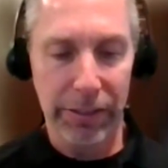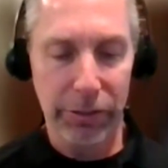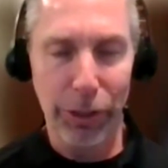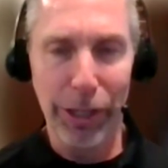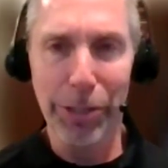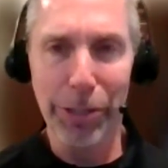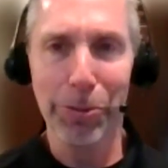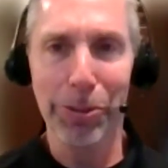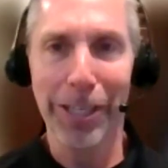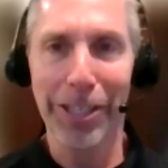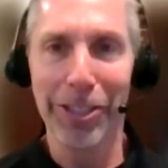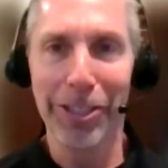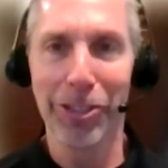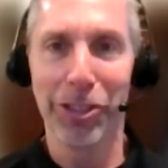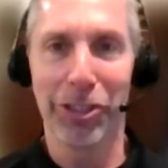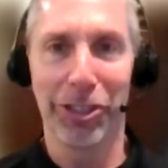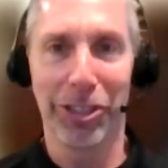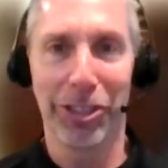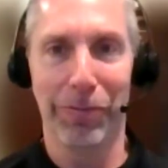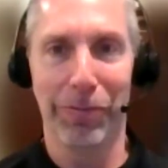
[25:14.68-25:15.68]
transportation
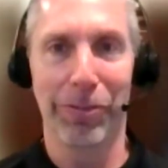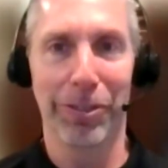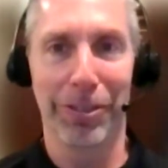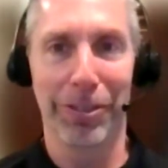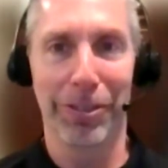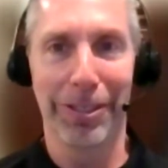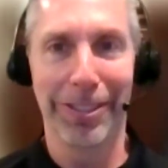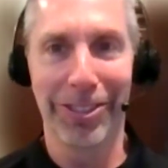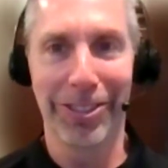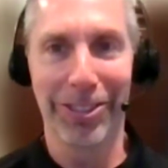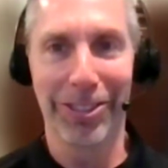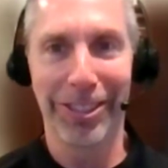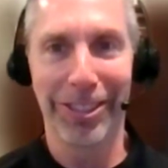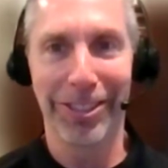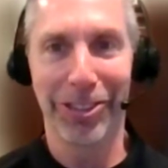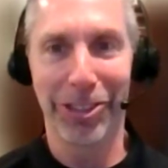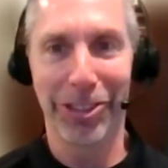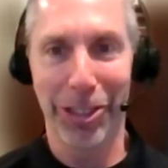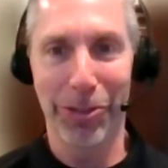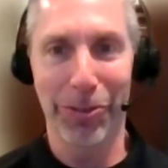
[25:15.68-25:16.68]
is different in this
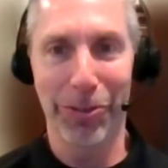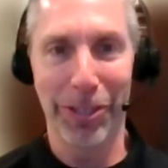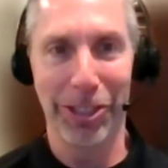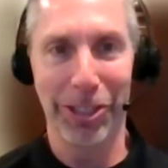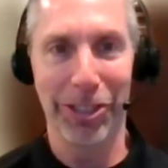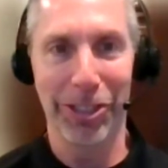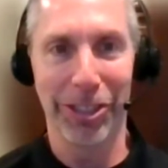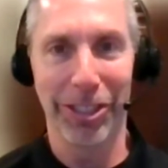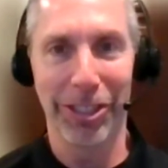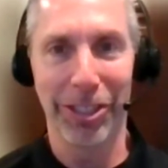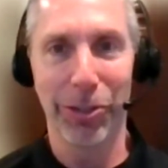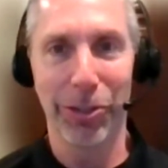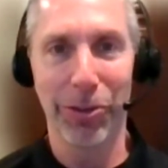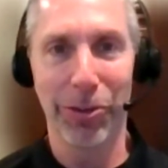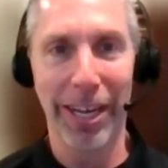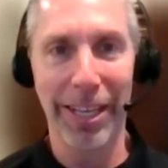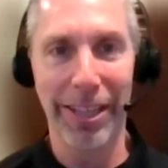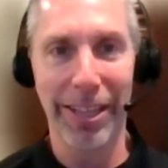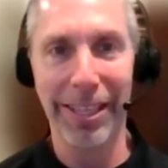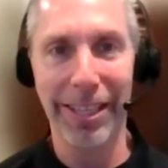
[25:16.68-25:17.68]
generation.
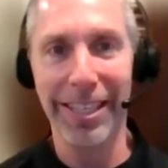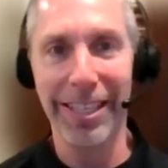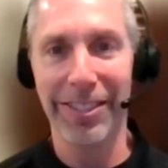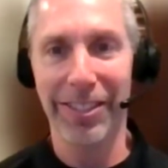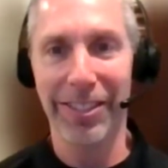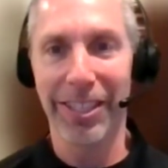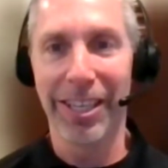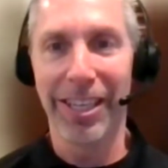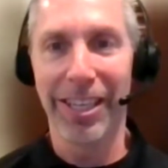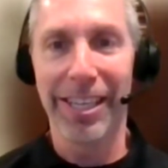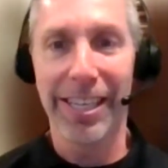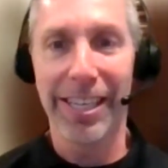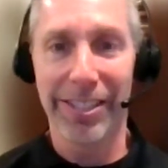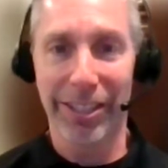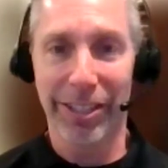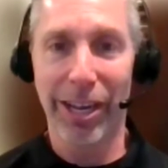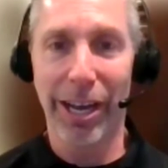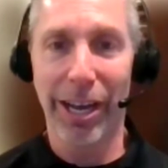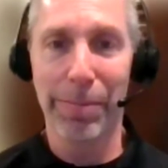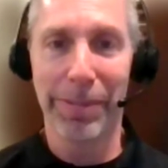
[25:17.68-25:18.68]
So I think it's
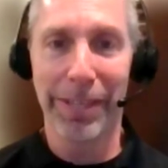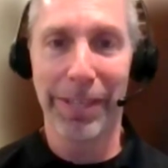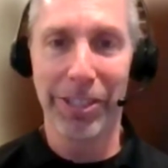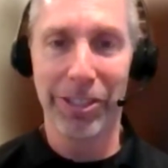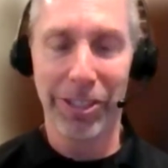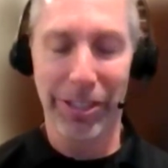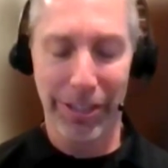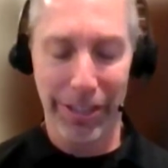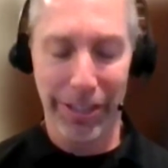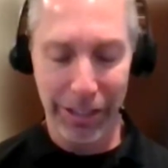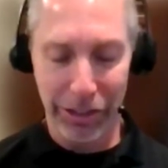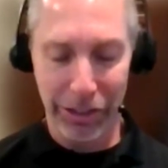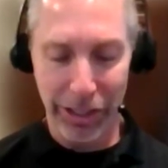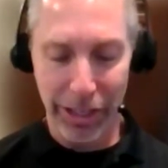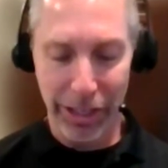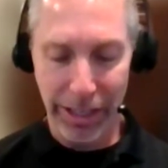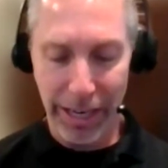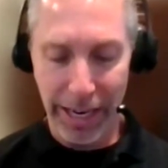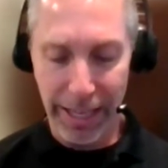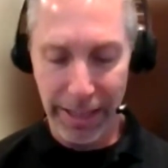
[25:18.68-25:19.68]
a combination of things,
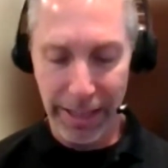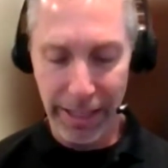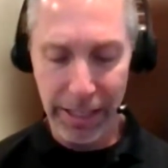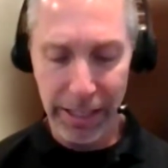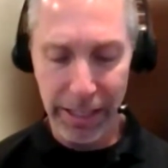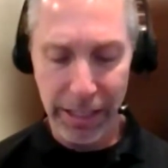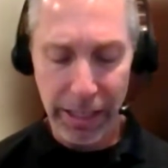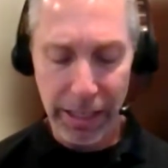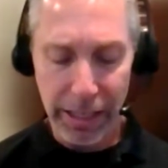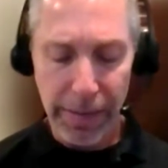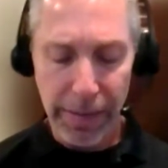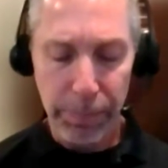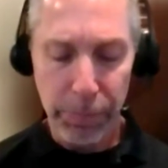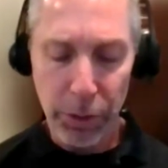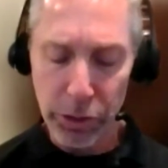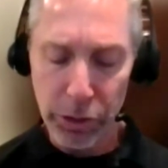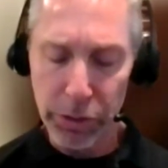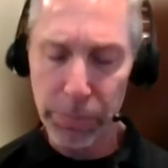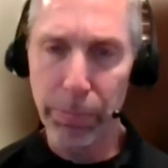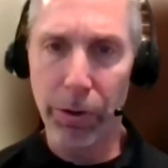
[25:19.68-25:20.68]
John. I think
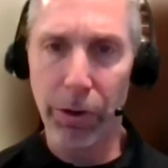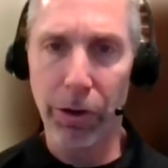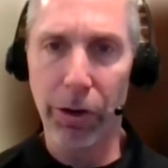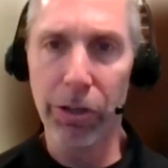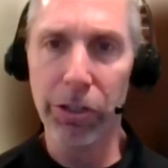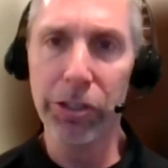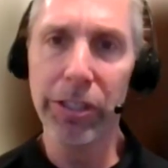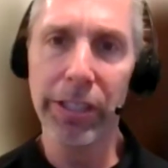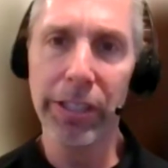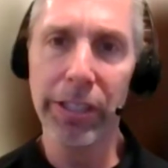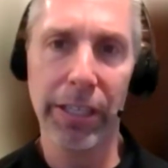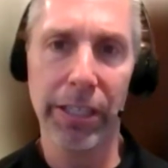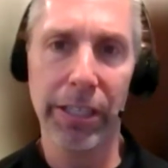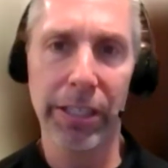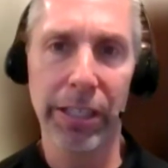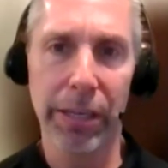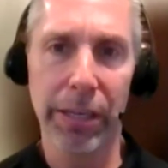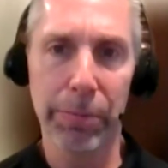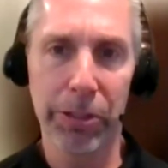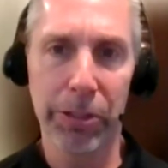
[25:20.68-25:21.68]
there's partially an
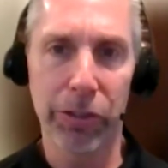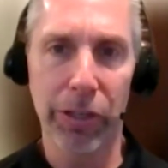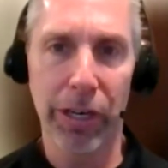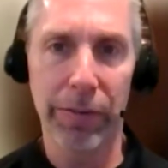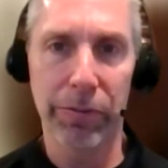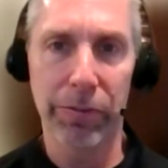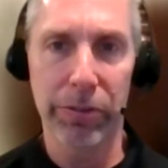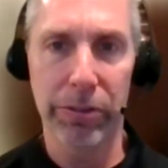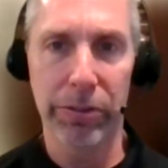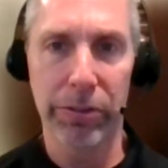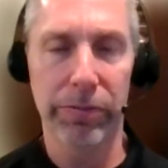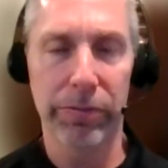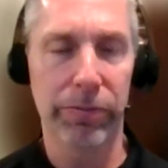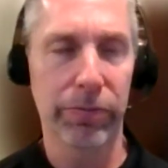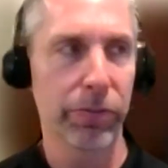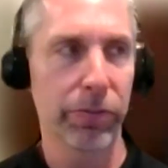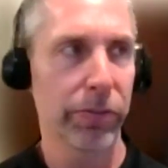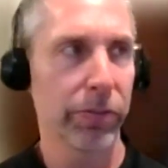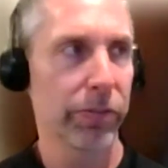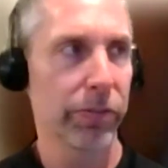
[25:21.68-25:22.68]
economic driver
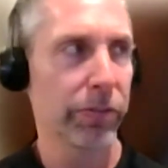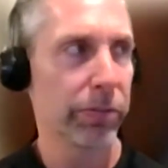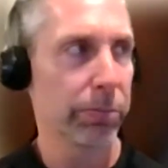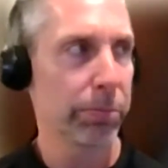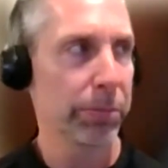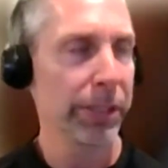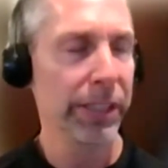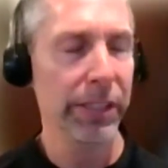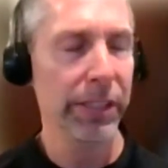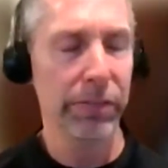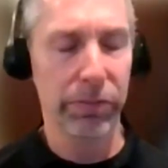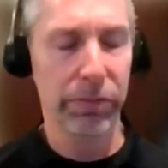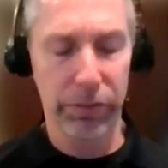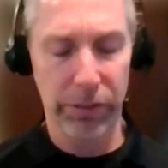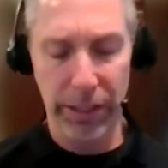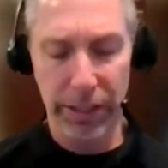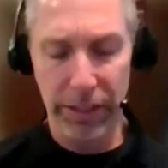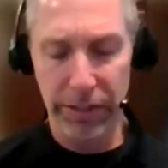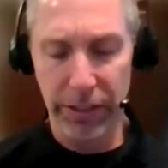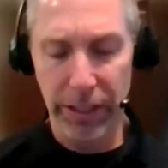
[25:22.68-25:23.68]
for me and
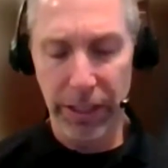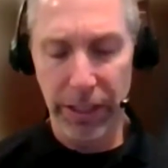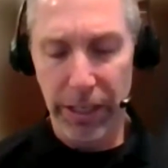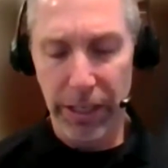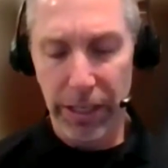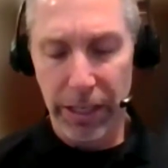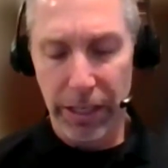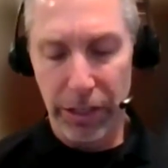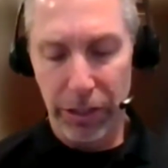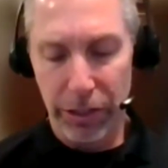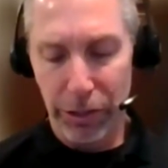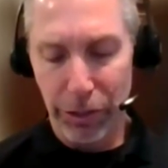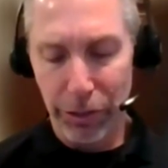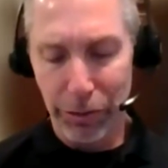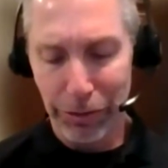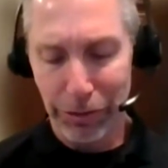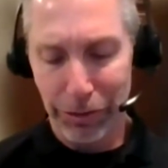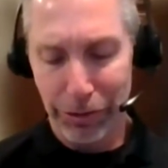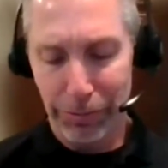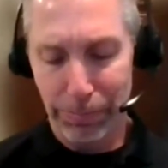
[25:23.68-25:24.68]
for us. You
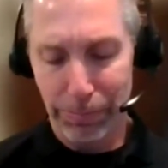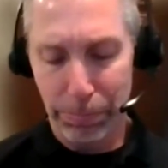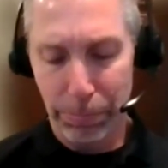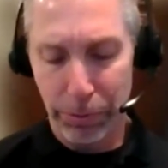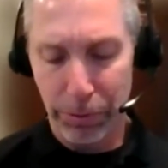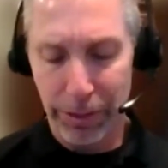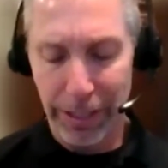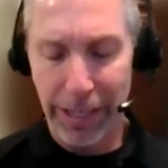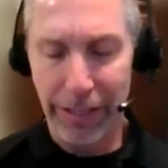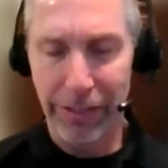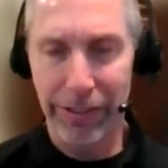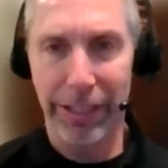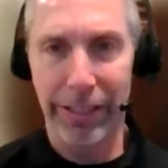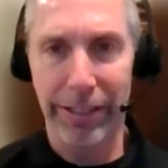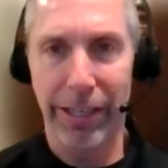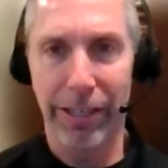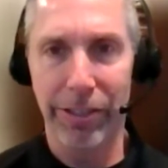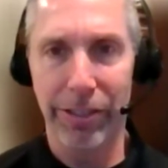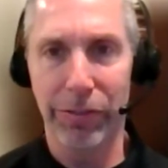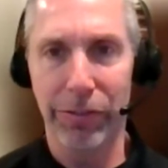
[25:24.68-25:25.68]
don't put out
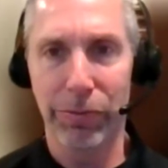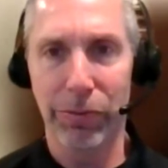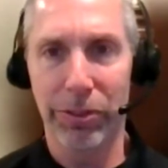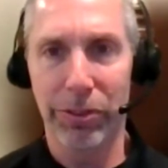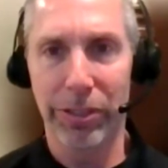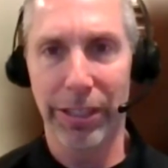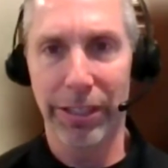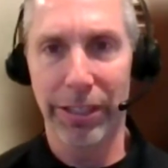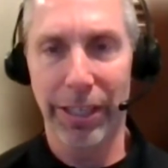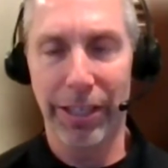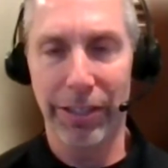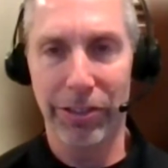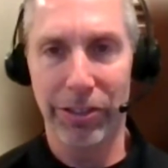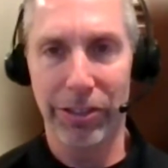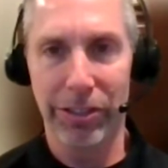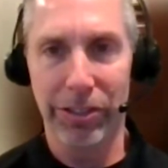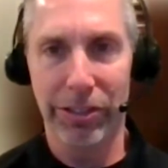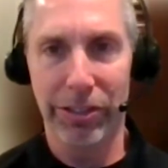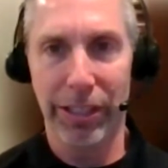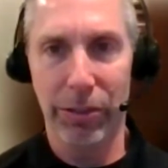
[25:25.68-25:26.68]
technology for
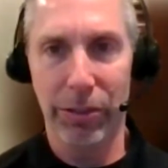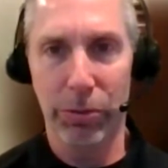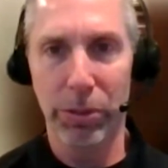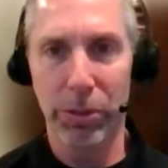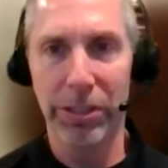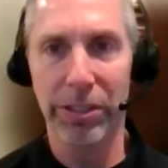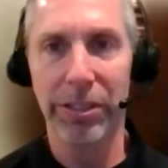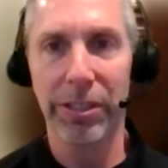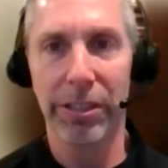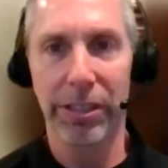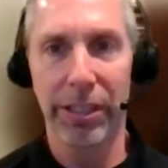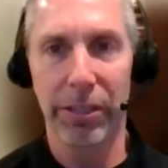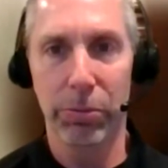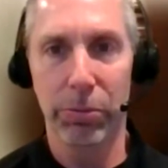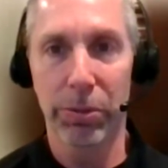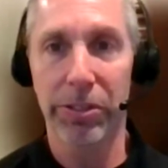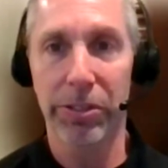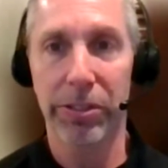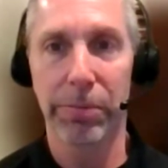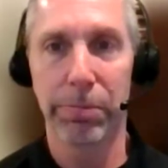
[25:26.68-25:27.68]
technology's sake. What's the
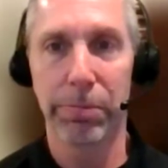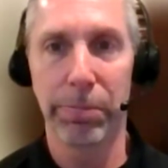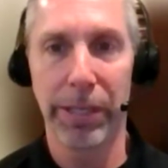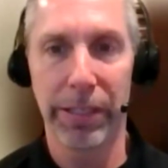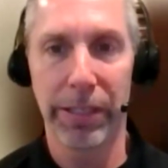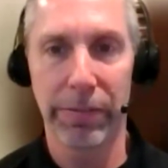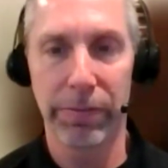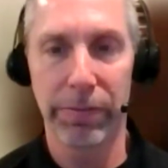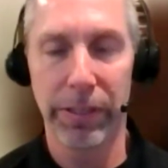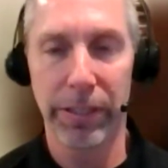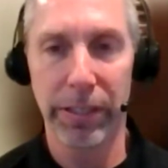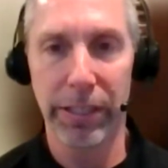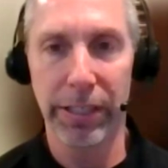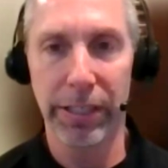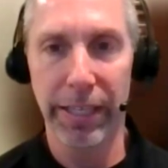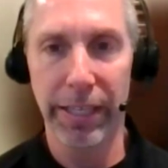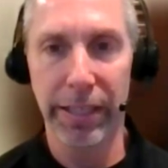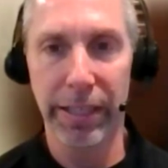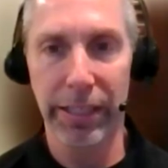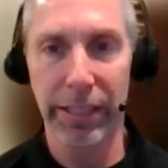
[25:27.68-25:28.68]
need? What's the benefit?
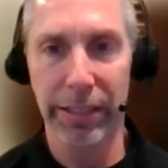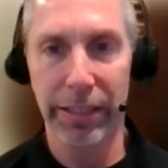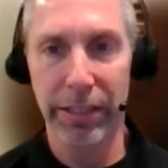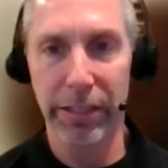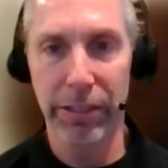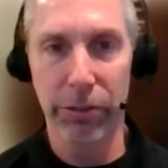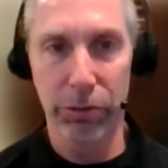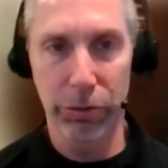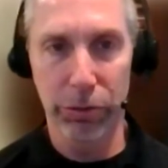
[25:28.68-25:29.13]
And I think